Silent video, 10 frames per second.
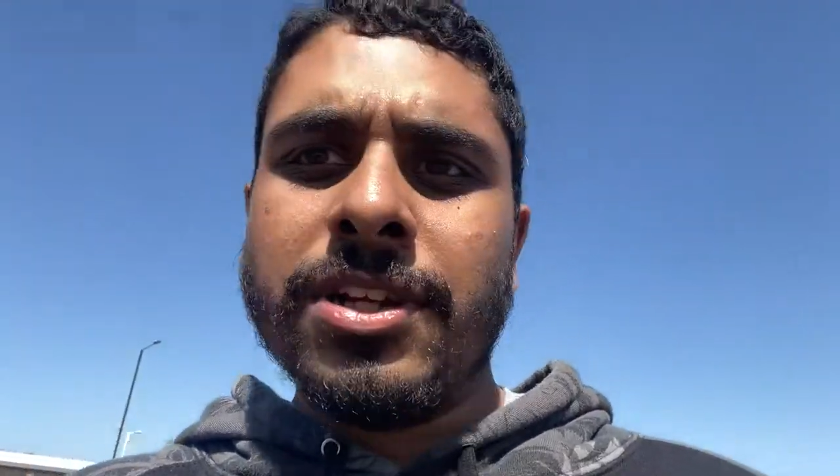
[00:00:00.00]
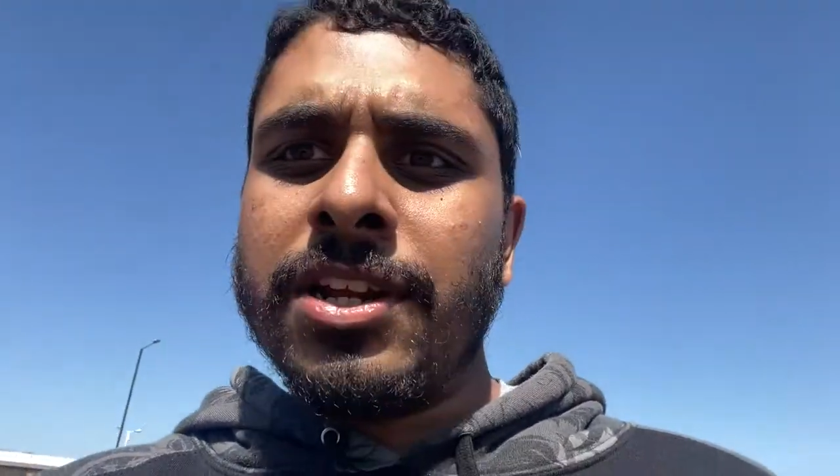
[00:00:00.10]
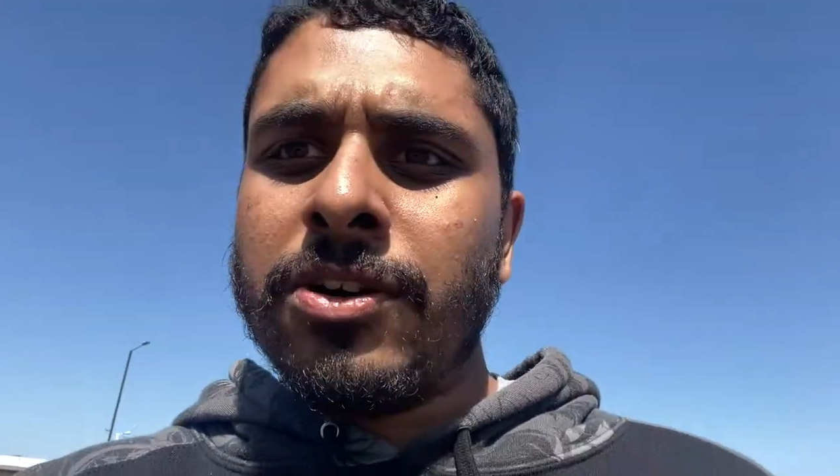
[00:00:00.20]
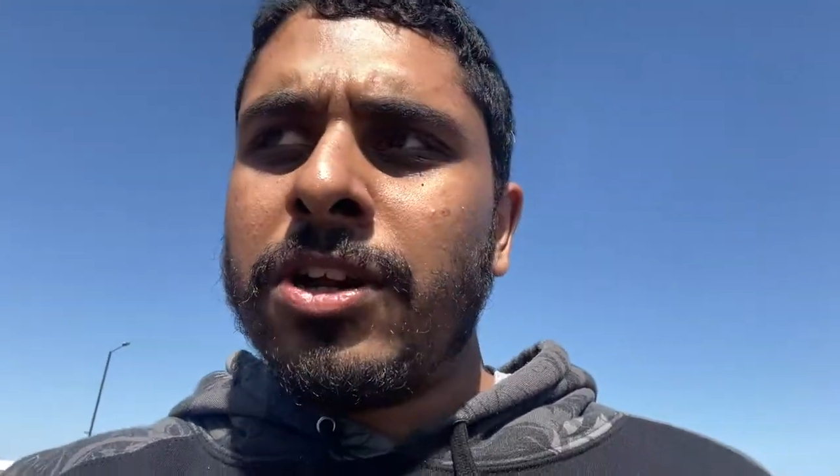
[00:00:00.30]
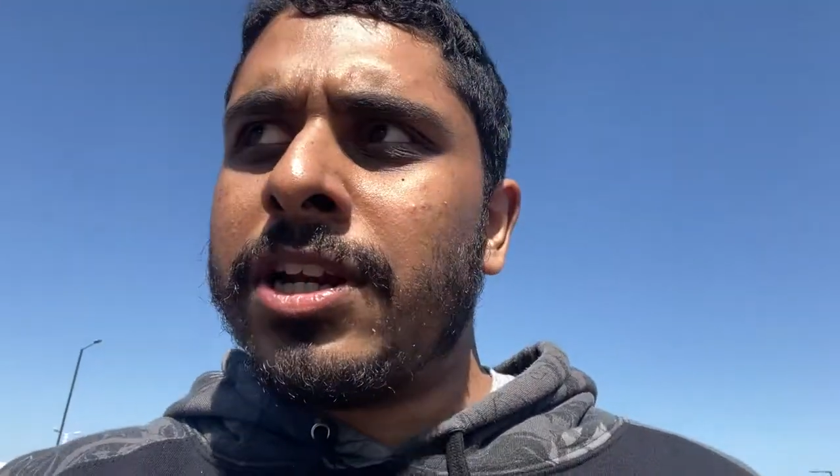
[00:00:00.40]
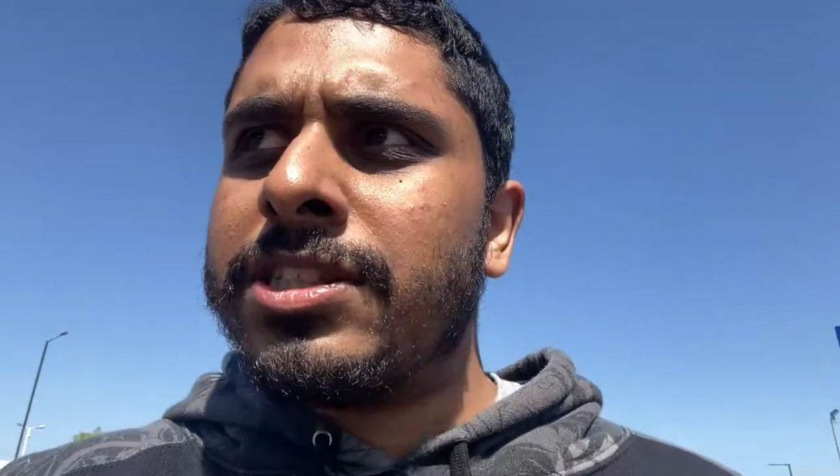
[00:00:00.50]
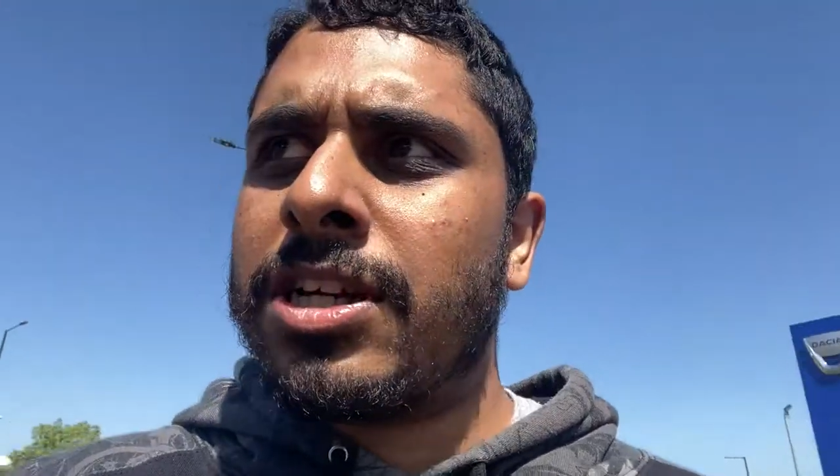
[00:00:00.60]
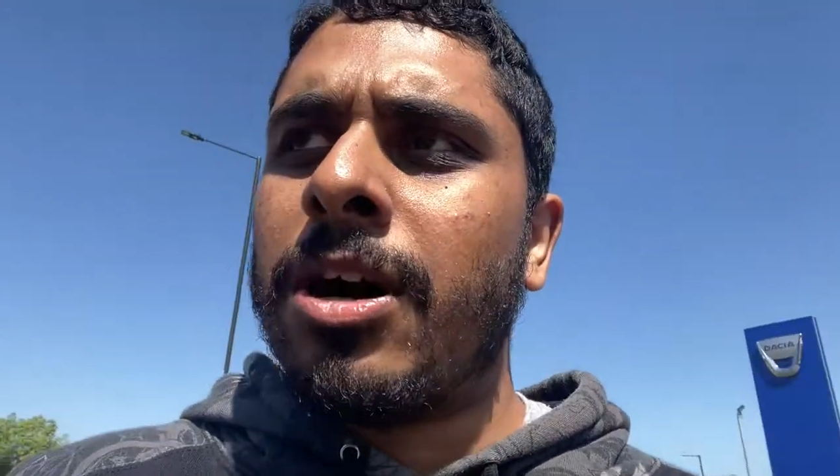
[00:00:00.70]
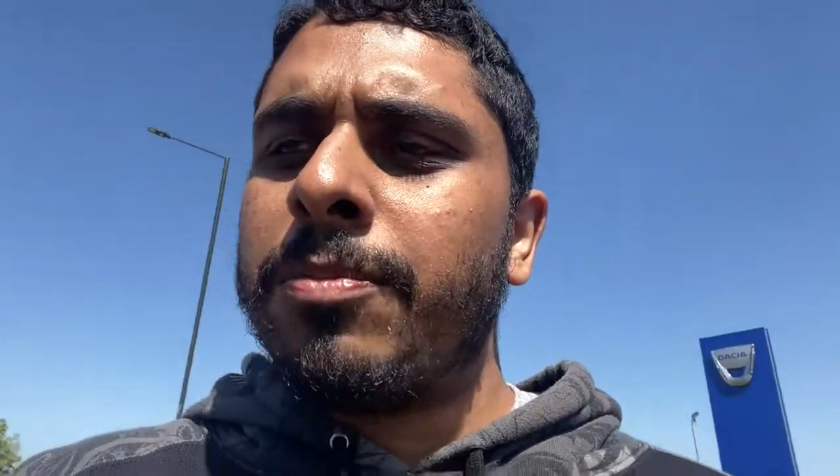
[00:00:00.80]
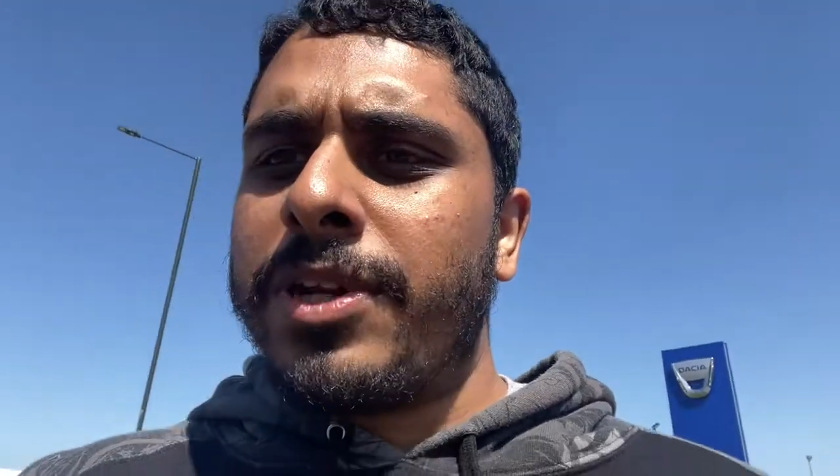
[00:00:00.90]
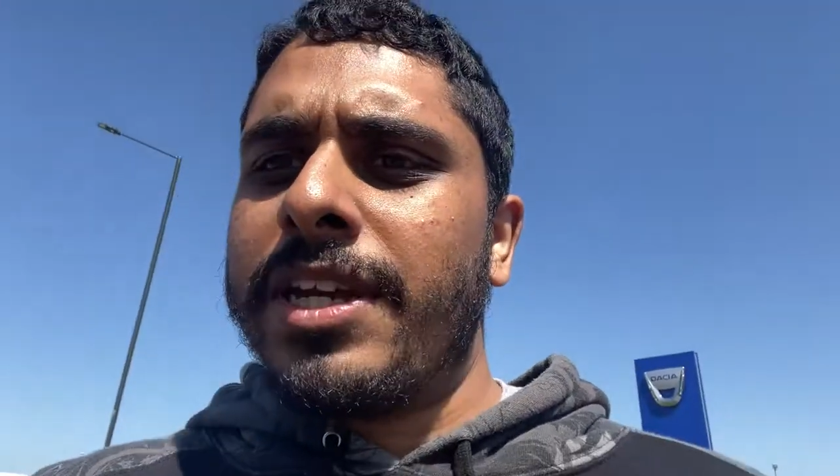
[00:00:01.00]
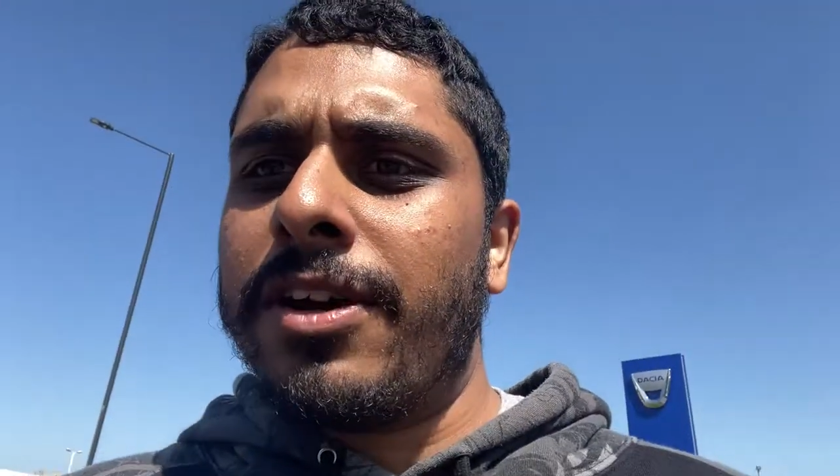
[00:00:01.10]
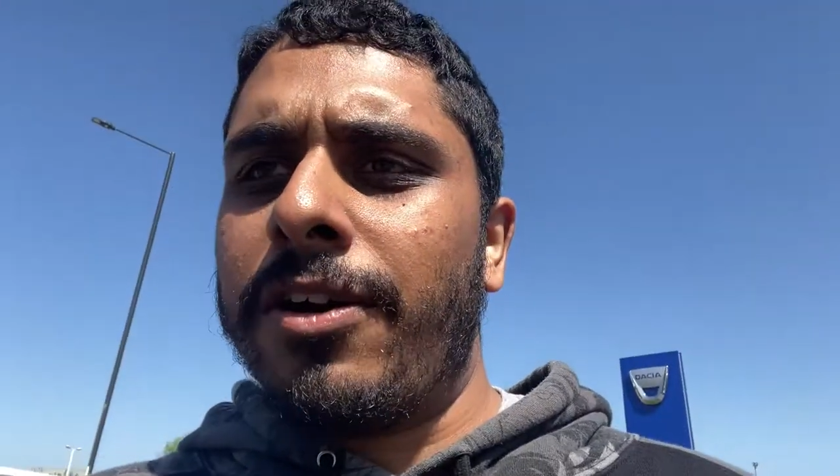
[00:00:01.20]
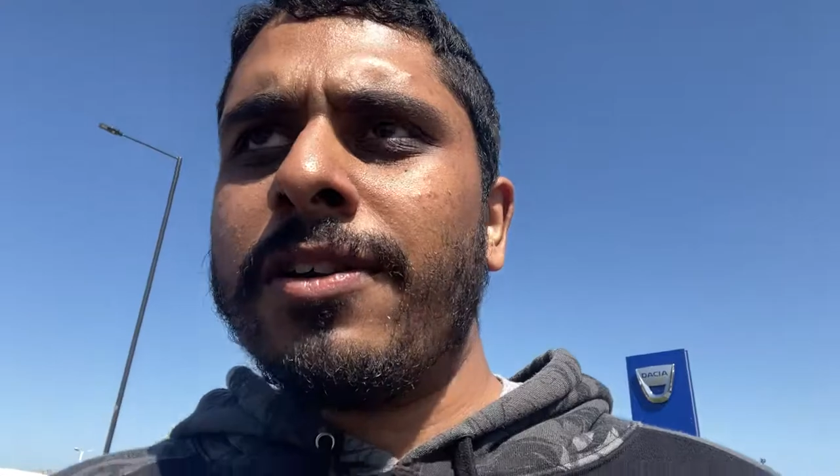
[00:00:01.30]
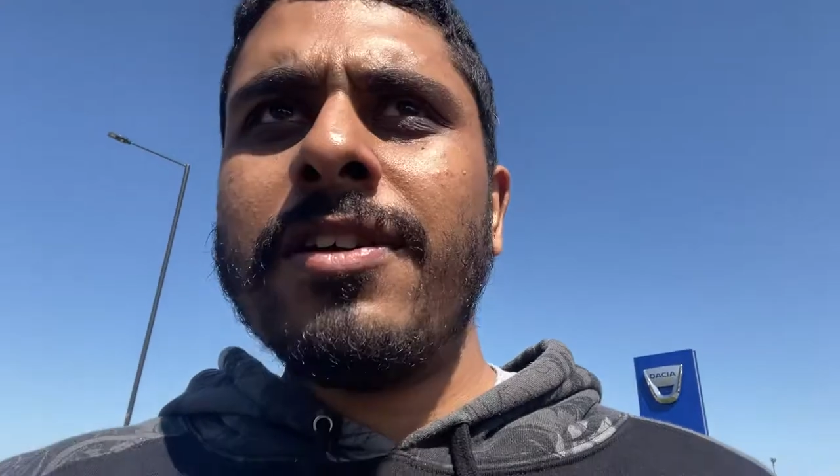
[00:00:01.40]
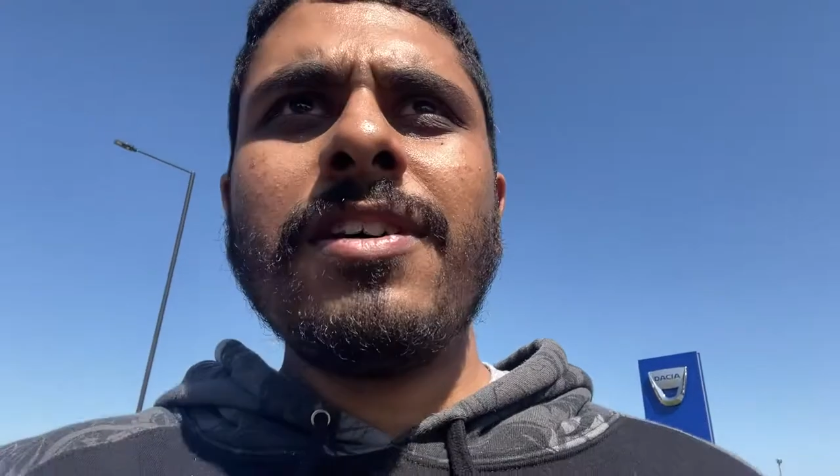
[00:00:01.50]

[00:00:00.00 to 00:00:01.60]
And not only is the company gone,